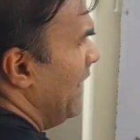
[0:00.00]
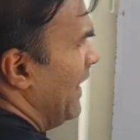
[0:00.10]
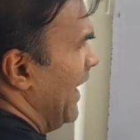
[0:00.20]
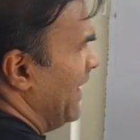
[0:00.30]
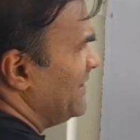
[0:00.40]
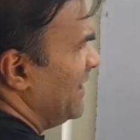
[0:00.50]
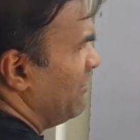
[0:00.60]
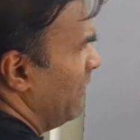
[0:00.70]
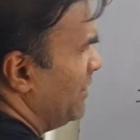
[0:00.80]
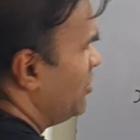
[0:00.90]
x
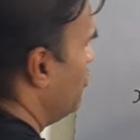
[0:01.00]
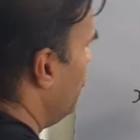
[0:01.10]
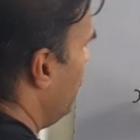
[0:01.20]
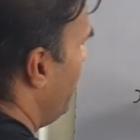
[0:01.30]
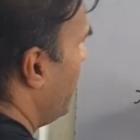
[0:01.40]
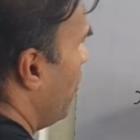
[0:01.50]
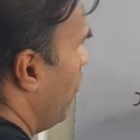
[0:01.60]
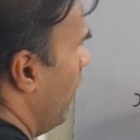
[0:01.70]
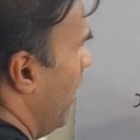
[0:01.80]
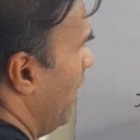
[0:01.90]
equals to
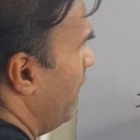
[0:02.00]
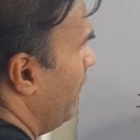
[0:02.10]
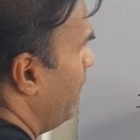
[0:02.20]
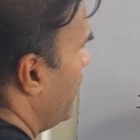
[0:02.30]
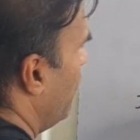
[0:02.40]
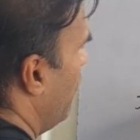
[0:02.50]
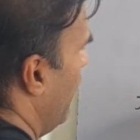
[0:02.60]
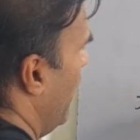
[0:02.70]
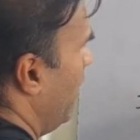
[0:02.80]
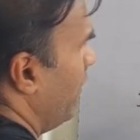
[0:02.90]
1,
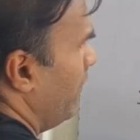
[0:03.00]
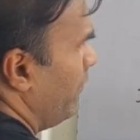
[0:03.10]
1.